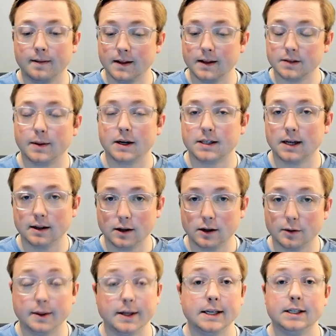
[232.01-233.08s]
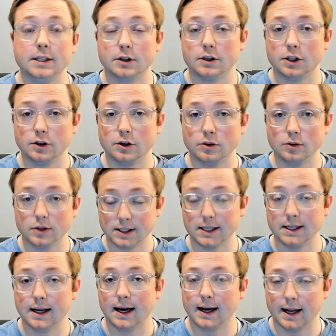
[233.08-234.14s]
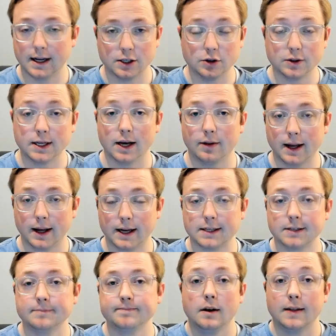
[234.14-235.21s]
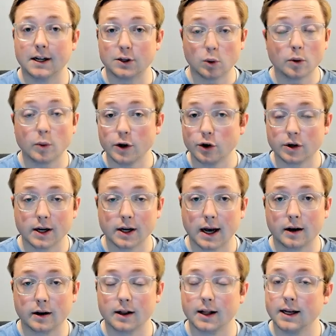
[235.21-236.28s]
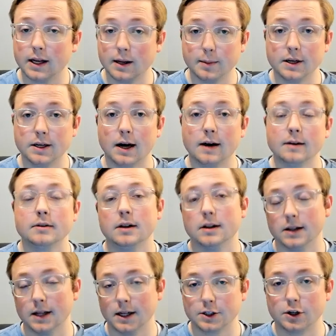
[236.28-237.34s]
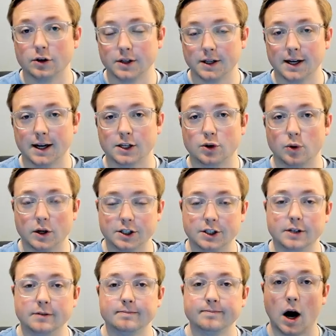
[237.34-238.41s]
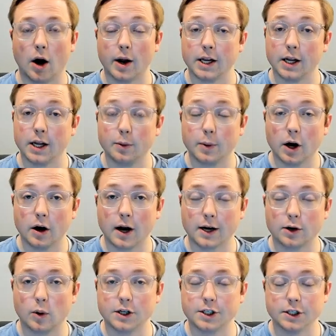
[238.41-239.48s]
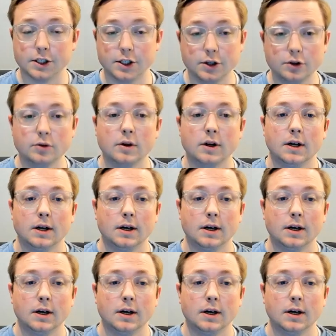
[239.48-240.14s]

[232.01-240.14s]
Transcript: This makes it a little bit easier to see that and to tell that. That's one way you can calculate EBITDA. Let's go to the next question. All right, here we are at question two.